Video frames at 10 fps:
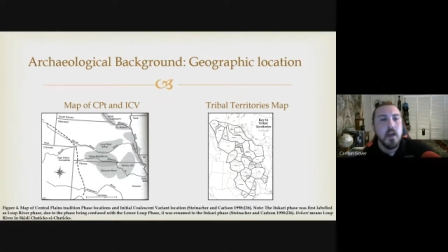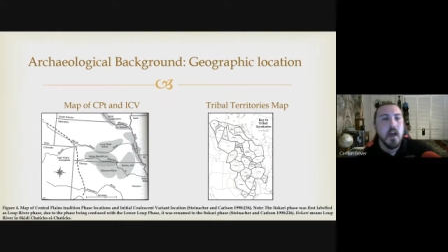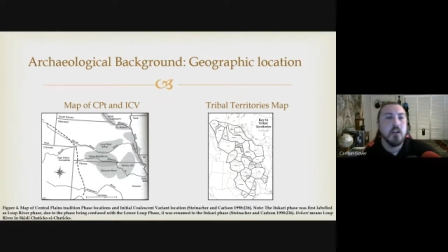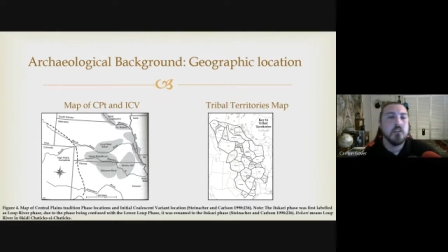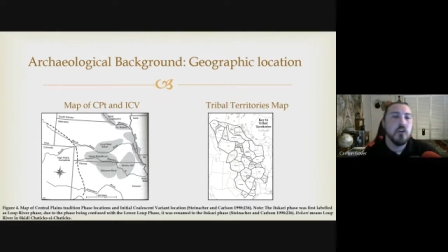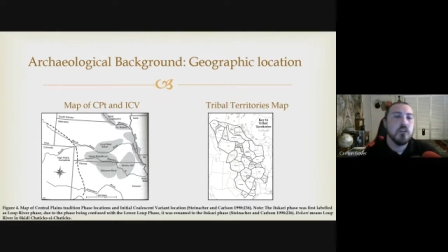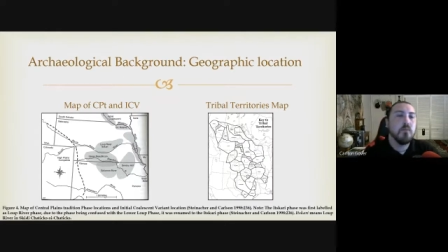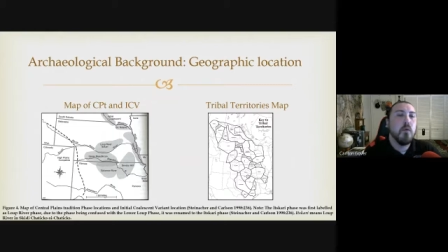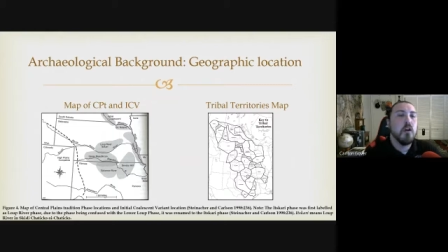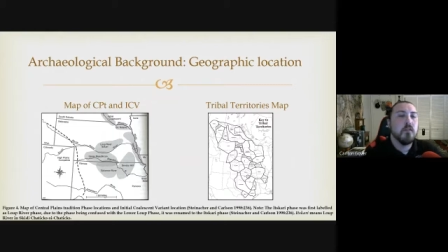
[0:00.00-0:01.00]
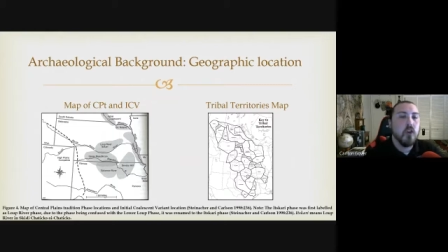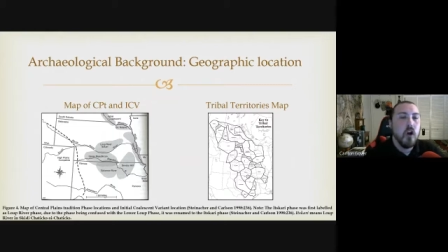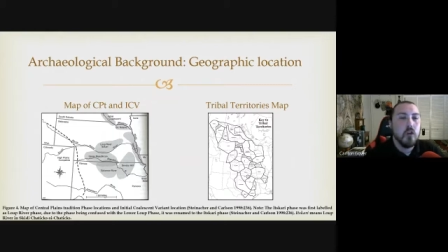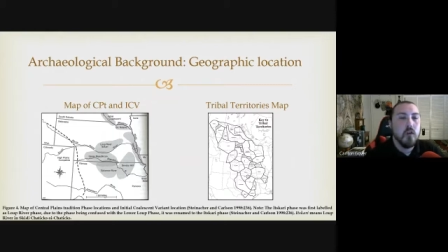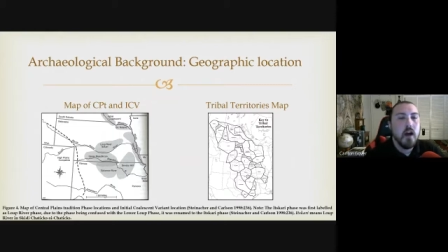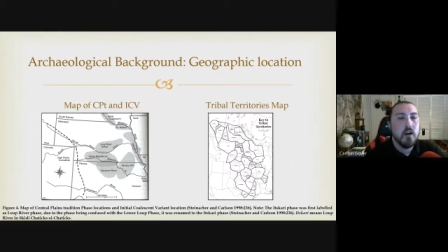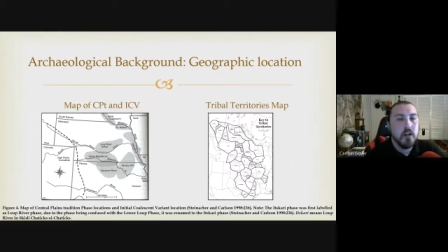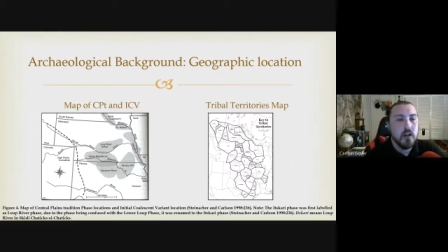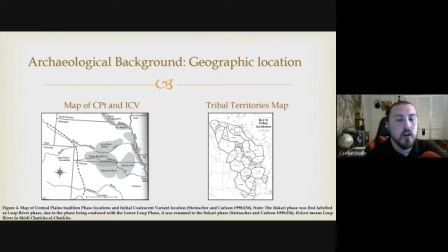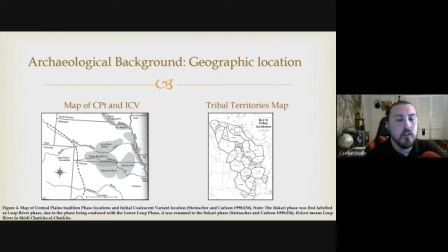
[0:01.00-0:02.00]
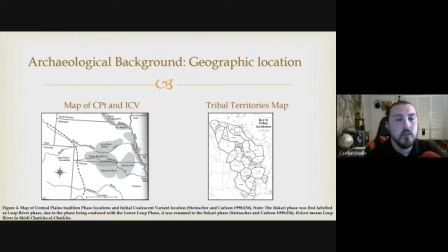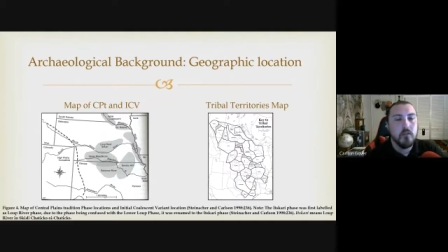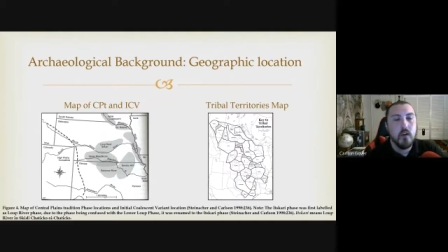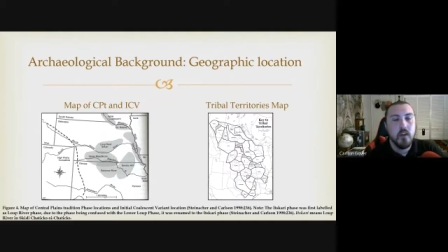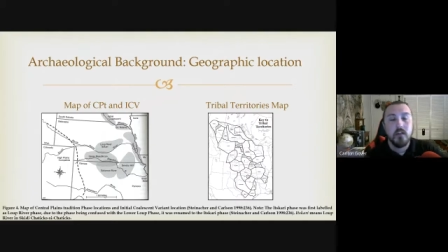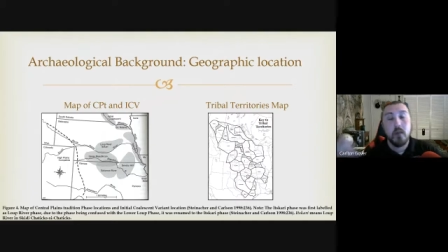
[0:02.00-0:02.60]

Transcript: and it's also part of Colorado here on the far left.